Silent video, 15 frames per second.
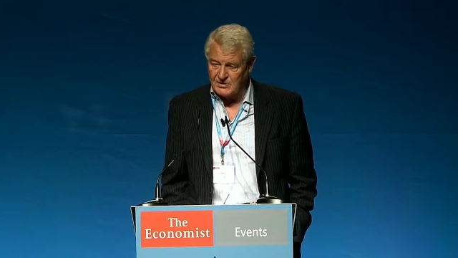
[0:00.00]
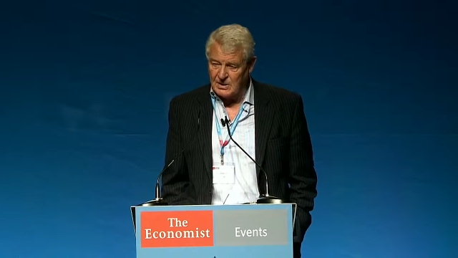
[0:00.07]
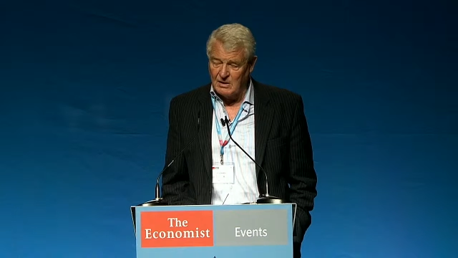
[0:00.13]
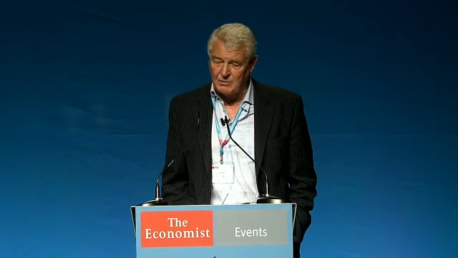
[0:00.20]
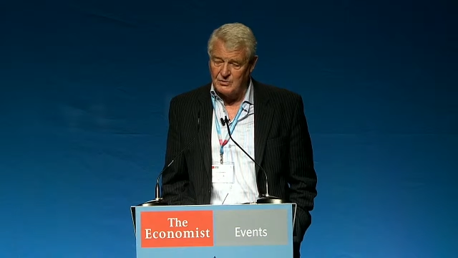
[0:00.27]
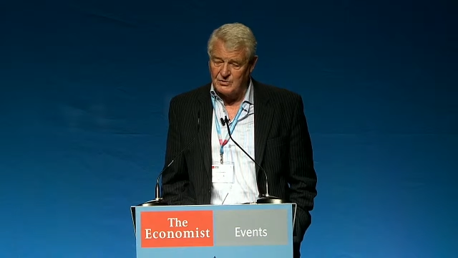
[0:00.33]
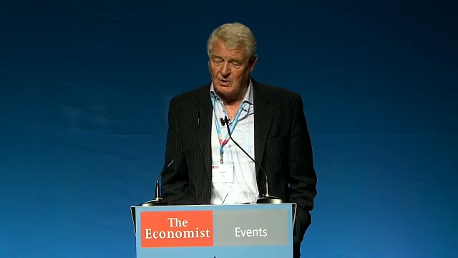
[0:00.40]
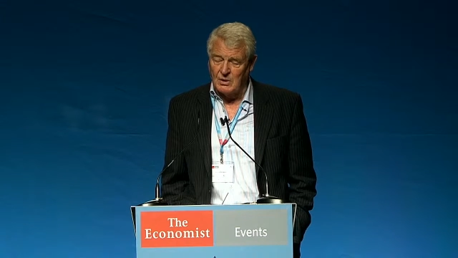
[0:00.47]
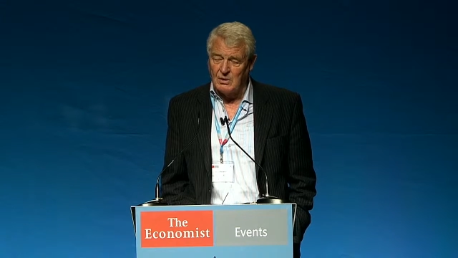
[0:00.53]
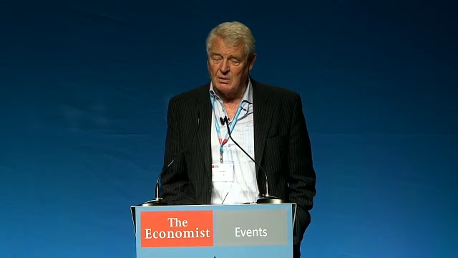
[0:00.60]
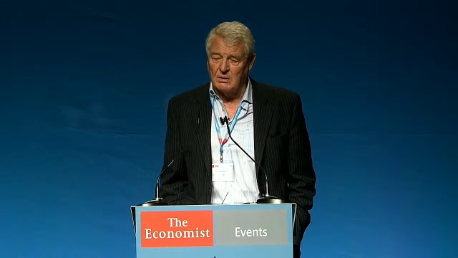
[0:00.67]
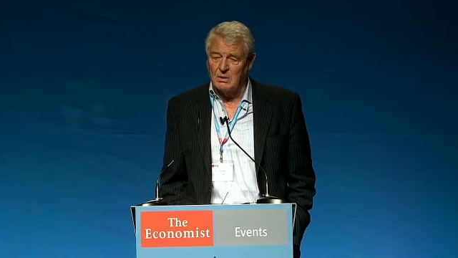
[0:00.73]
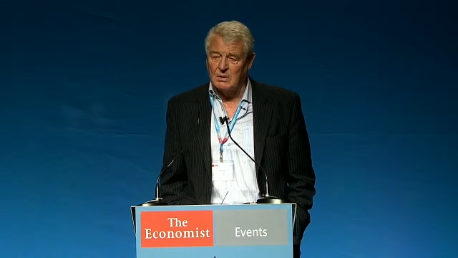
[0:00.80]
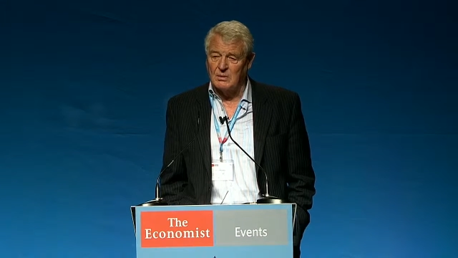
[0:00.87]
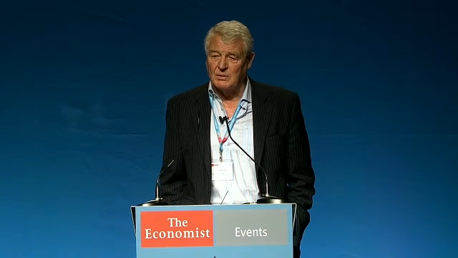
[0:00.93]
I was not
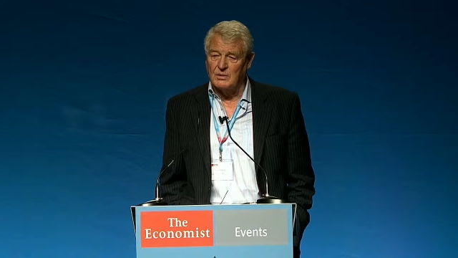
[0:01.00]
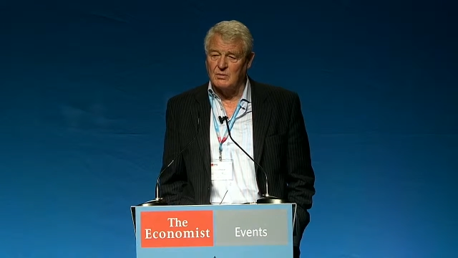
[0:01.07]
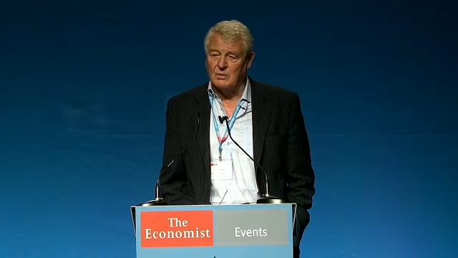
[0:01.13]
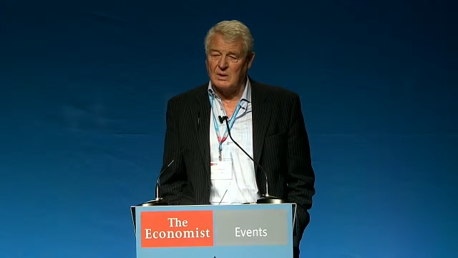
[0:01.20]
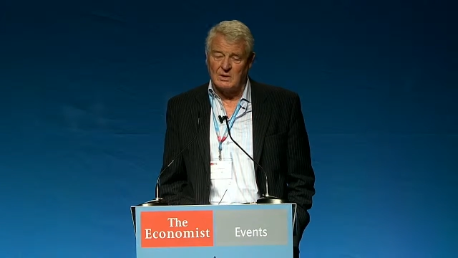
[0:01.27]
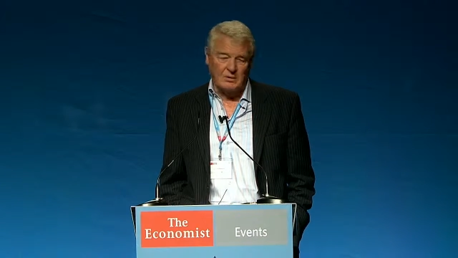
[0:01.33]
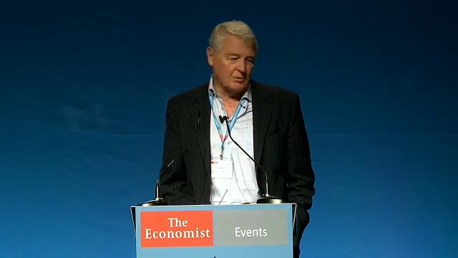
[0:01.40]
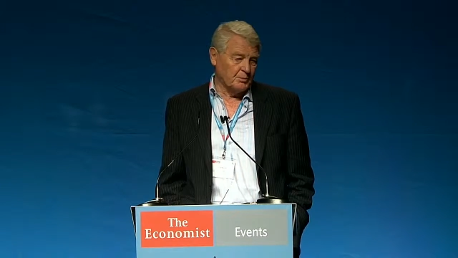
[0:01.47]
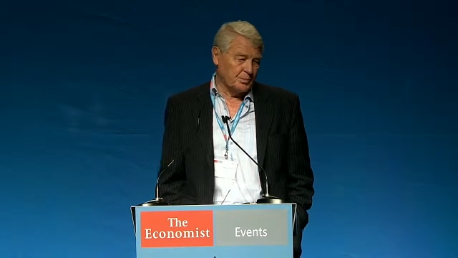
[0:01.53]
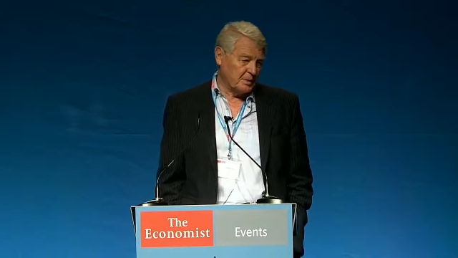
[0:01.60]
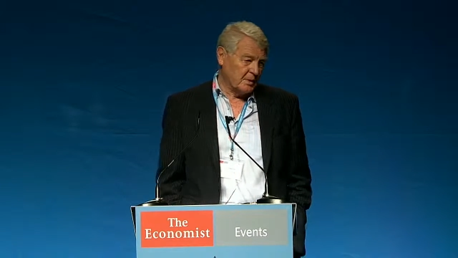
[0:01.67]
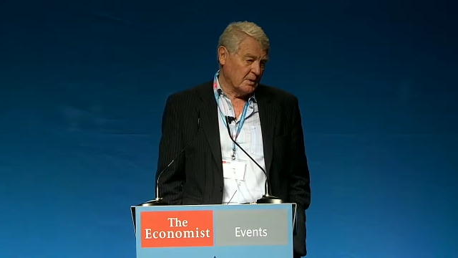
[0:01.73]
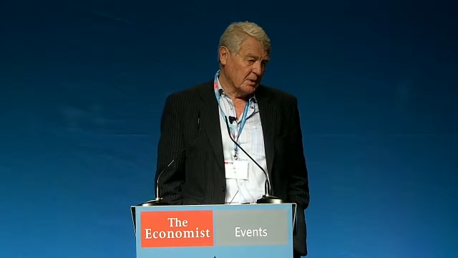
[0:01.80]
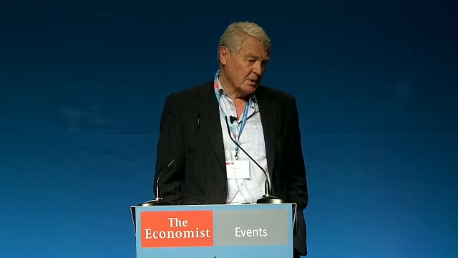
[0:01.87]
long ago in Kuala Lumpur